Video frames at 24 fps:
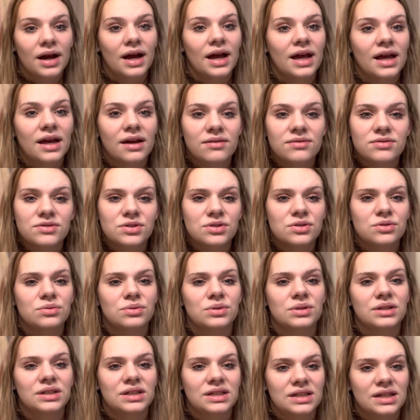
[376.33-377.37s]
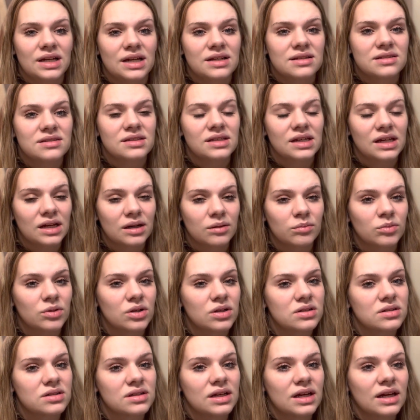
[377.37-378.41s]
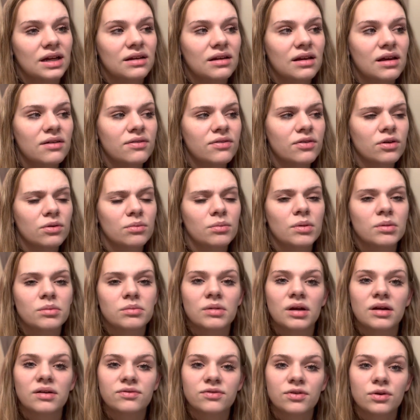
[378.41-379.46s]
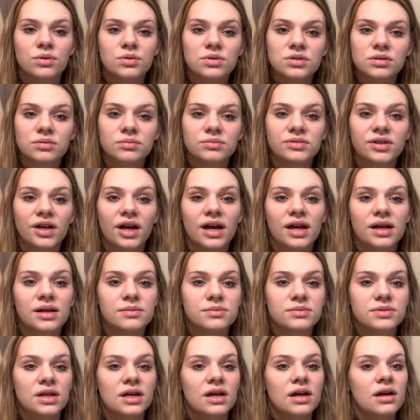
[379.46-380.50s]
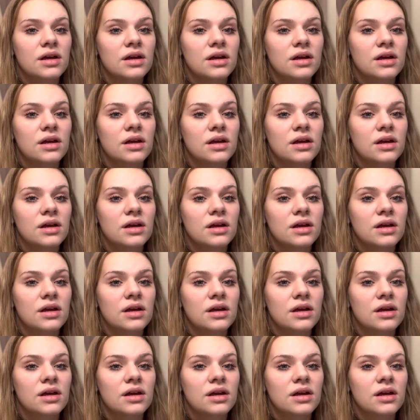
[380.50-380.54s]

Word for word: I have two really nice cameras and I film on my phone sometimes,